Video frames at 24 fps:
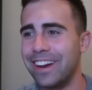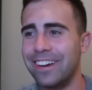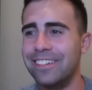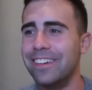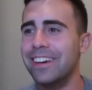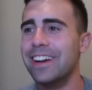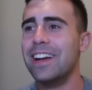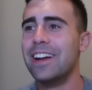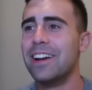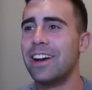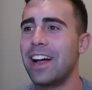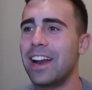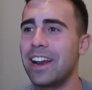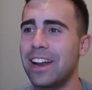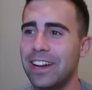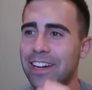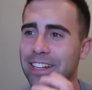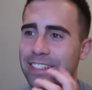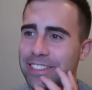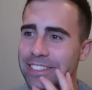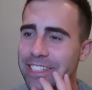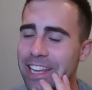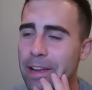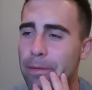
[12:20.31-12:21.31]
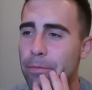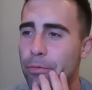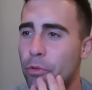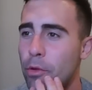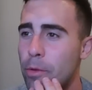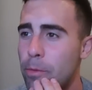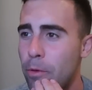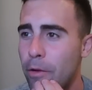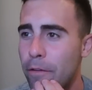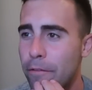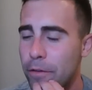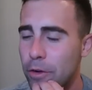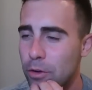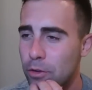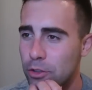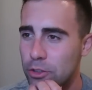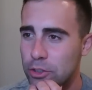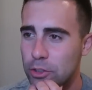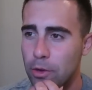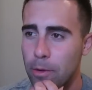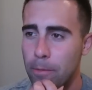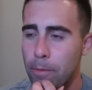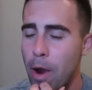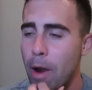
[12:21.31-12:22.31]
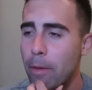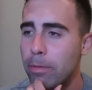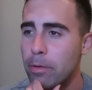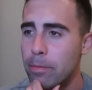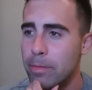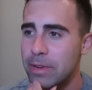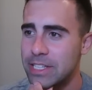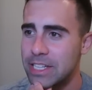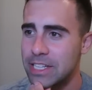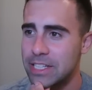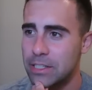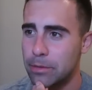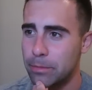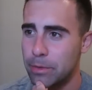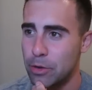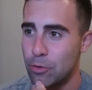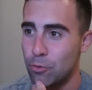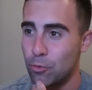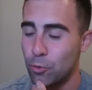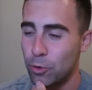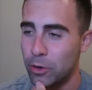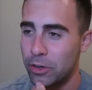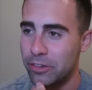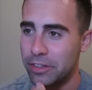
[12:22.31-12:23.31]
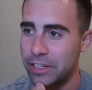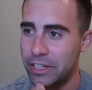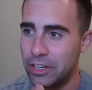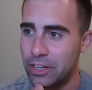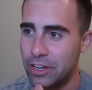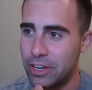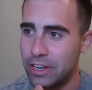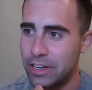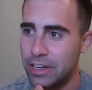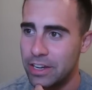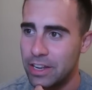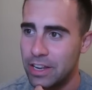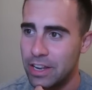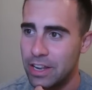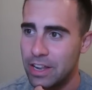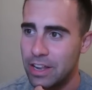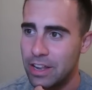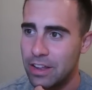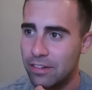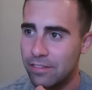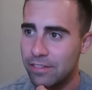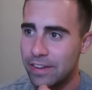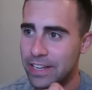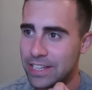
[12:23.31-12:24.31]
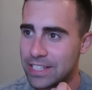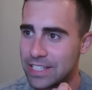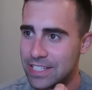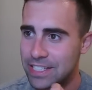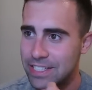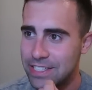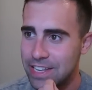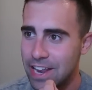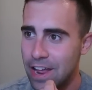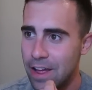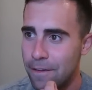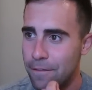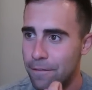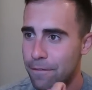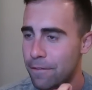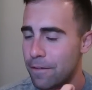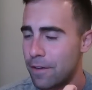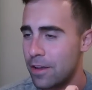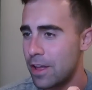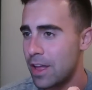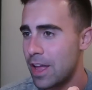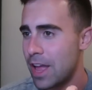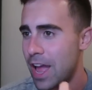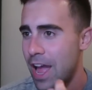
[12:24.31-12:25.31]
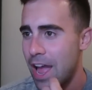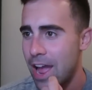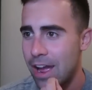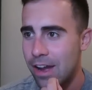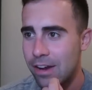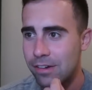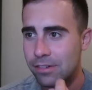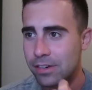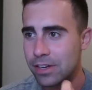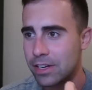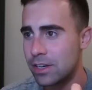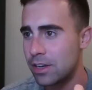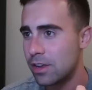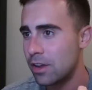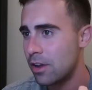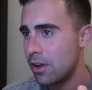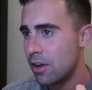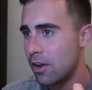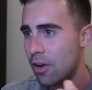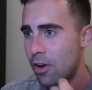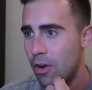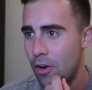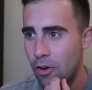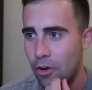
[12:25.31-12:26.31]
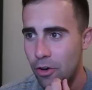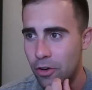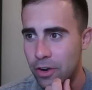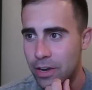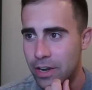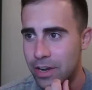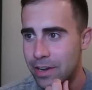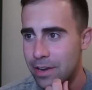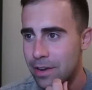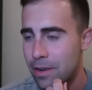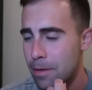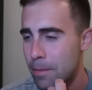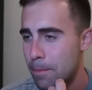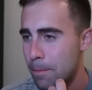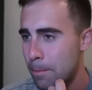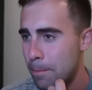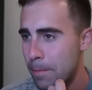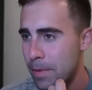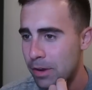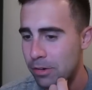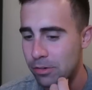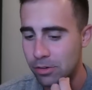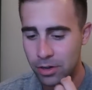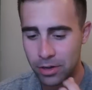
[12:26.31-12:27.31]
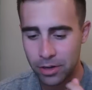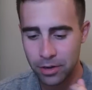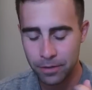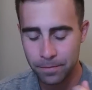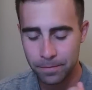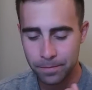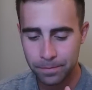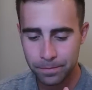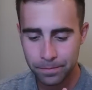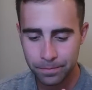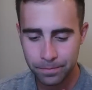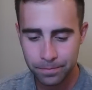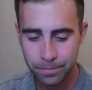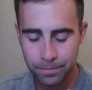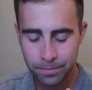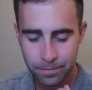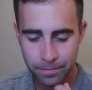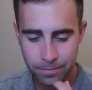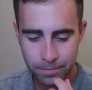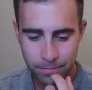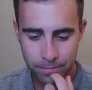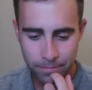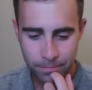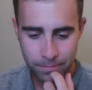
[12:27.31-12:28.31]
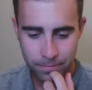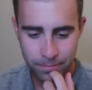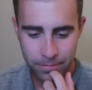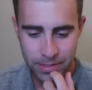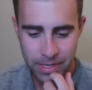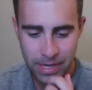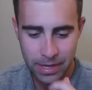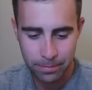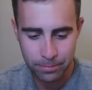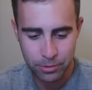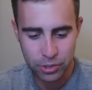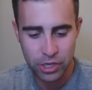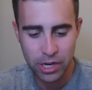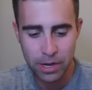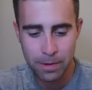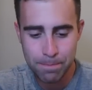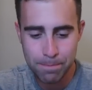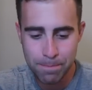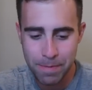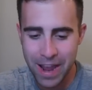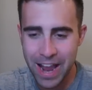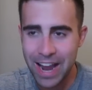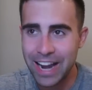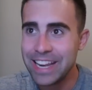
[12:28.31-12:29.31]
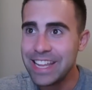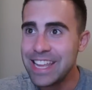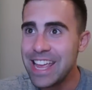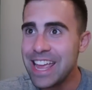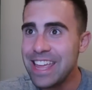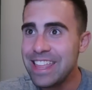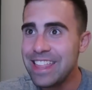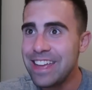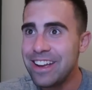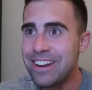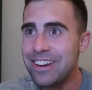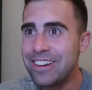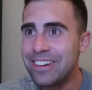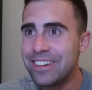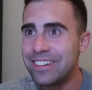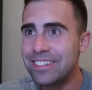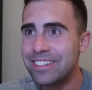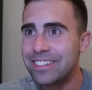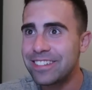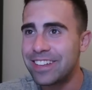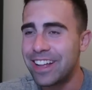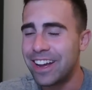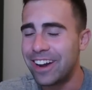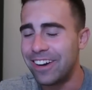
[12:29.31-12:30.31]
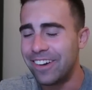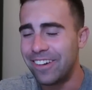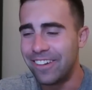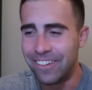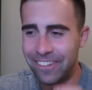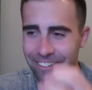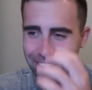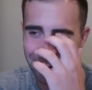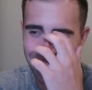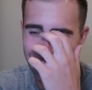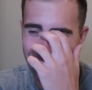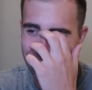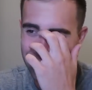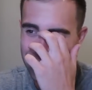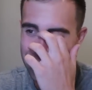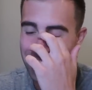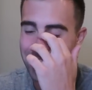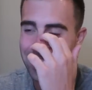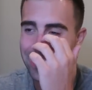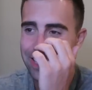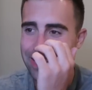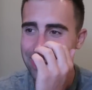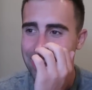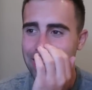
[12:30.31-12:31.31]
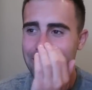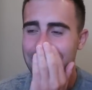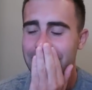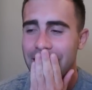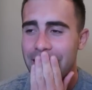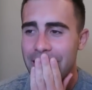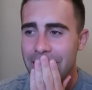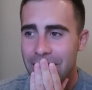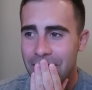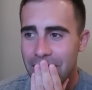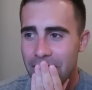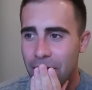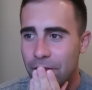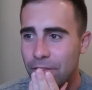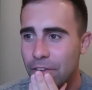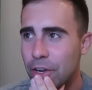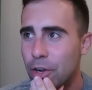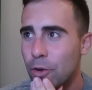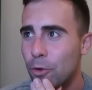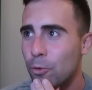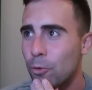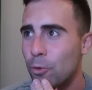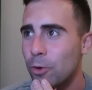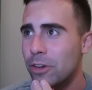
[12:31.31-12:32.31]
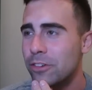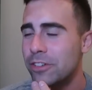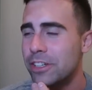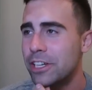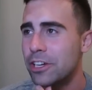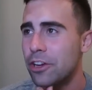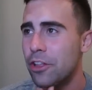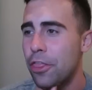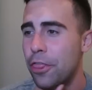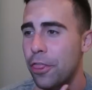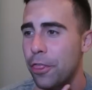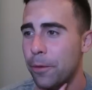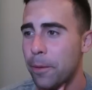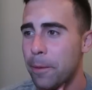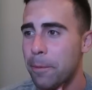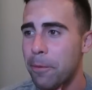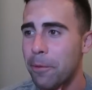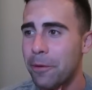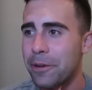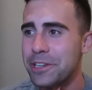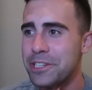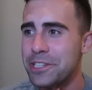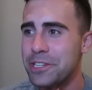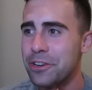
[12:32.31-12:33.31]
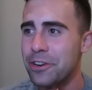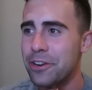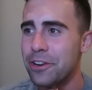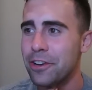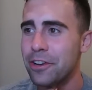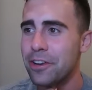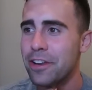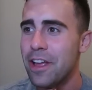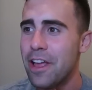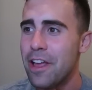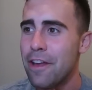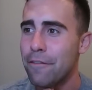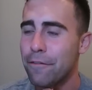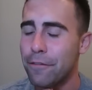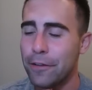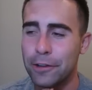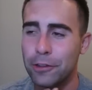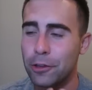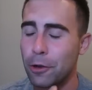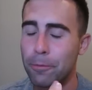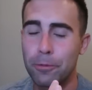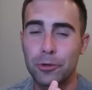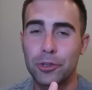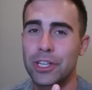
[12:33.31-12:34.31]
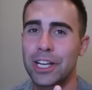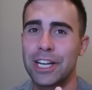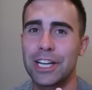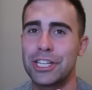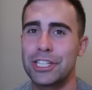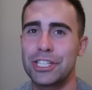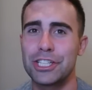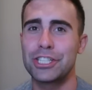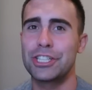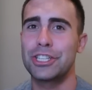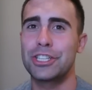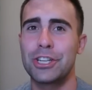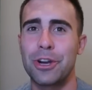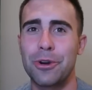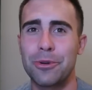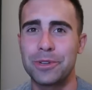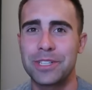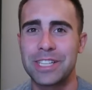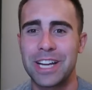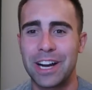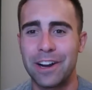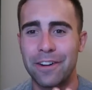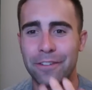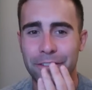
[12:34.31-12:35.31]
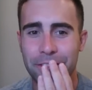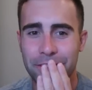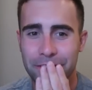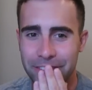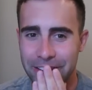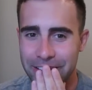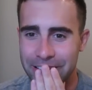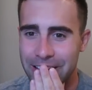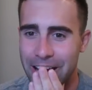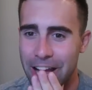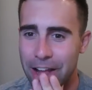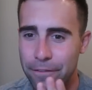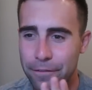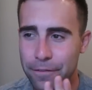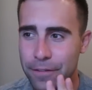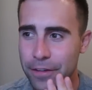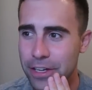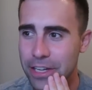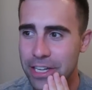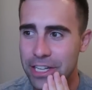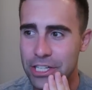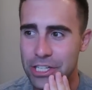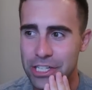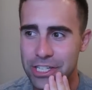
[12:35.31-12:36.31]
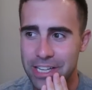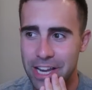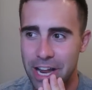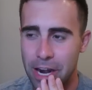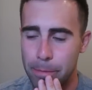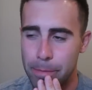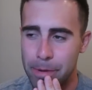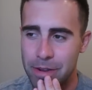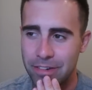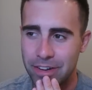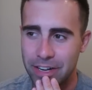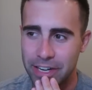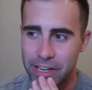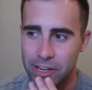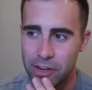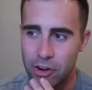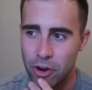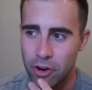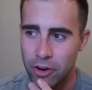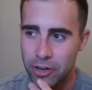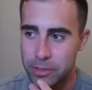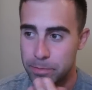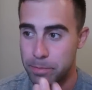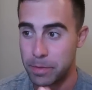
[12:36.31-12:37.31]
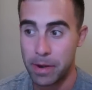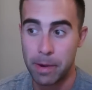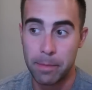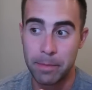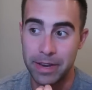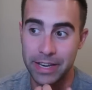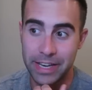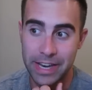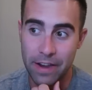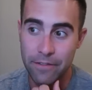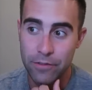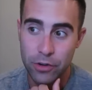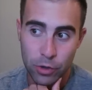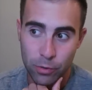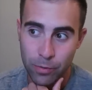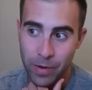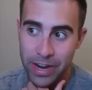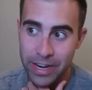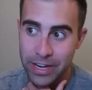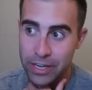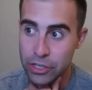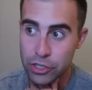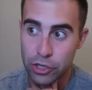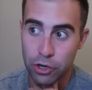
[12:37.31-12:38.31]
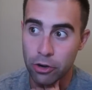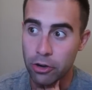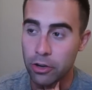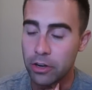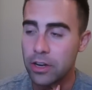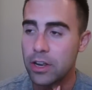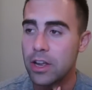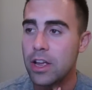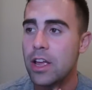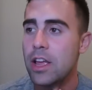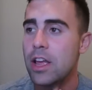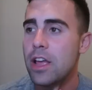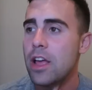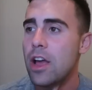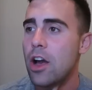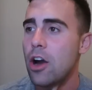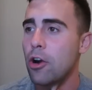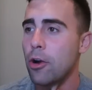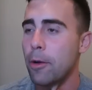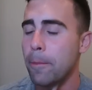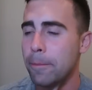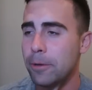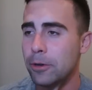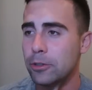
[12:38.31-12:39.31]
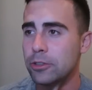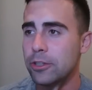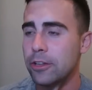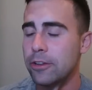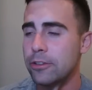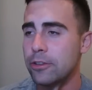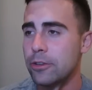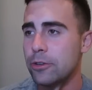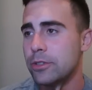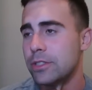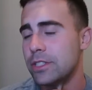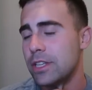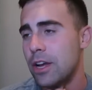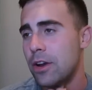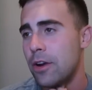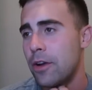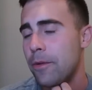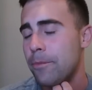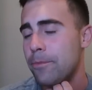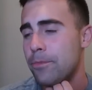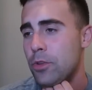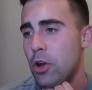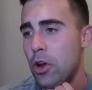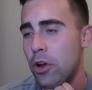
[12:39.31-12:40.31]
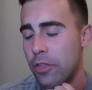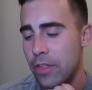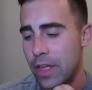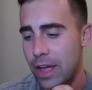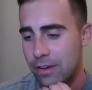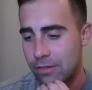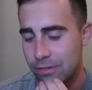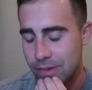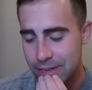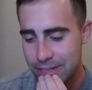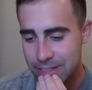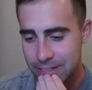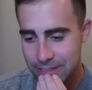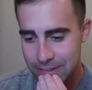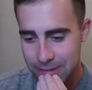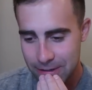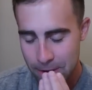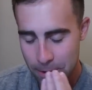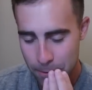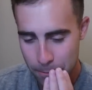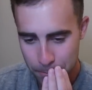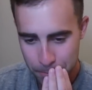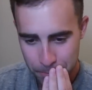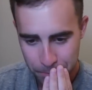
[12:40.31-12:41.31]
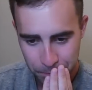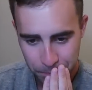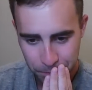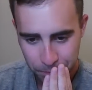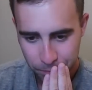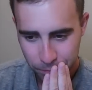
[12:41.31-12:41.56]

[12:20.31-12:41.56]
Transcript: No. Ah, damn. Three-point field goals, too. I'm probably missing somebody really good. Like Steph, Allen, Harden, Miller. Damn, Shane Battier there? No, I'm trying to think of like a really good three-point shooter. Free throw percentage is so tough. Like I feel like it's just got to be a lot of guards, but I mean Kevin Durant and Dirk are both on those um on that list. So